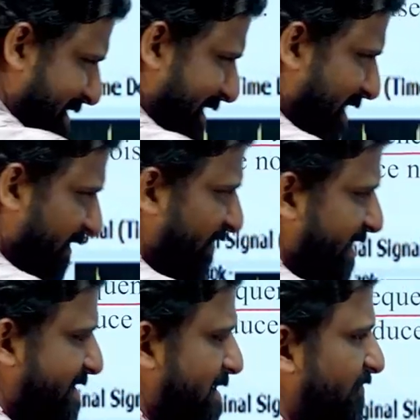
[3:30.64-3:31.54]
see the
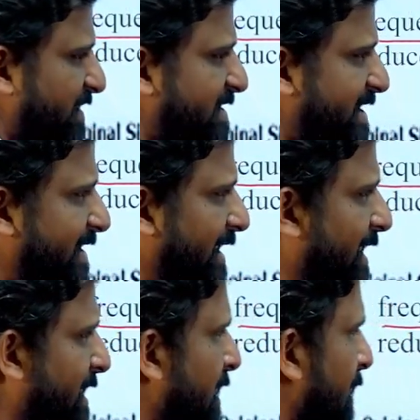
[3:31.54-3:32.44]
difference of this signal
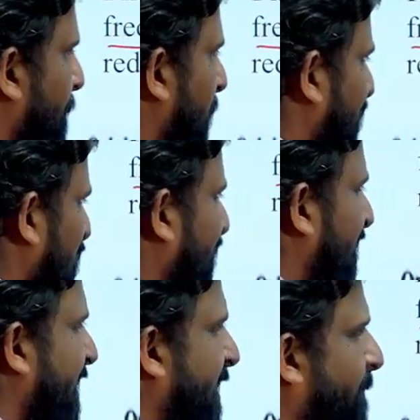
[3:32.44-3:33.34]
before
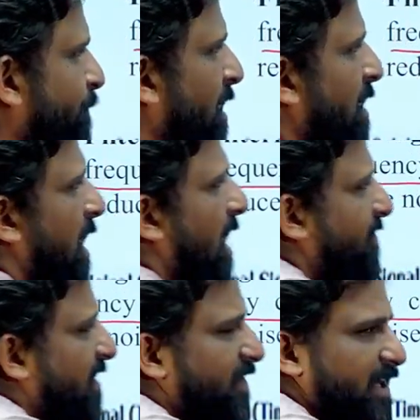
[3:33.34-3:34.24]
filtering,
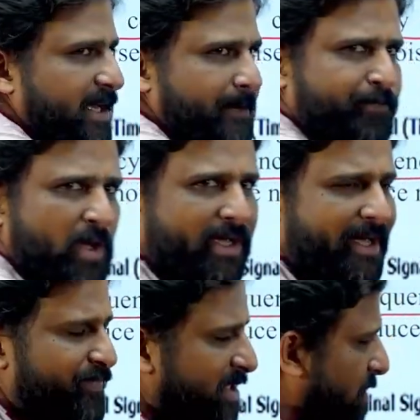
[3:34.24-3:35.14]
after filtering.
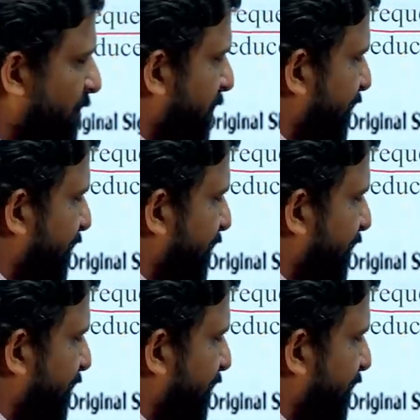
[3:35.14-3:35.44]
Okay, so